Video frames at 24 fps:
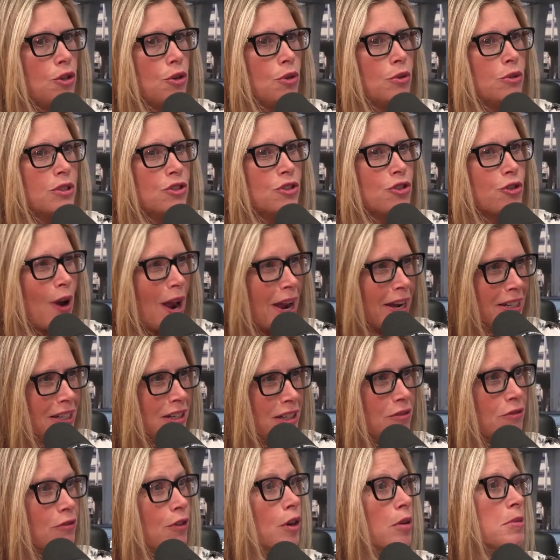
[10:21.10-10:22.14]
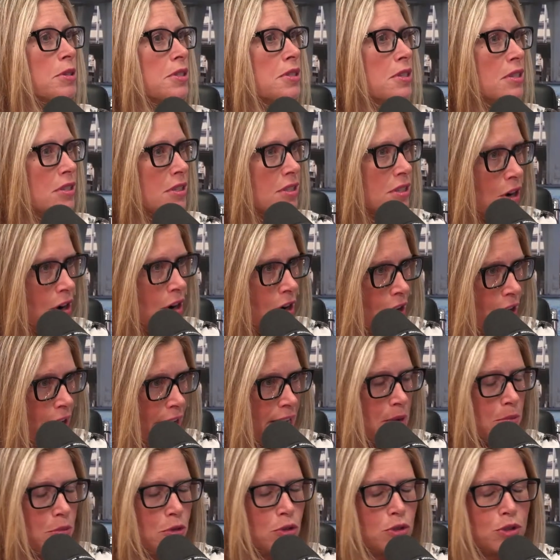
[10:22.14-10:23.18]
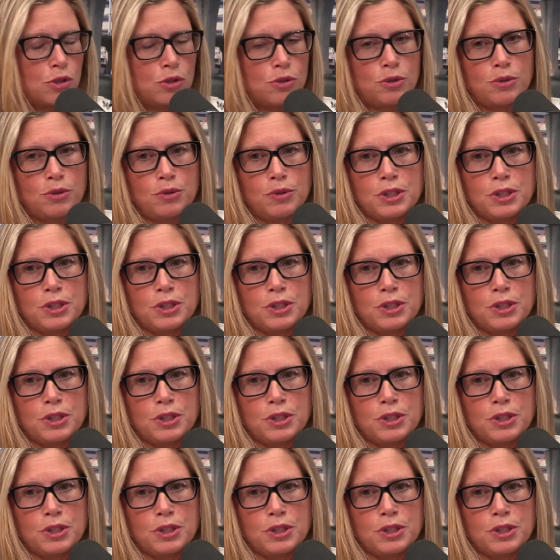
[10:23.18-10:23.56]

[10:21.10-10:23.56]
tracking. Pharmacists are able to,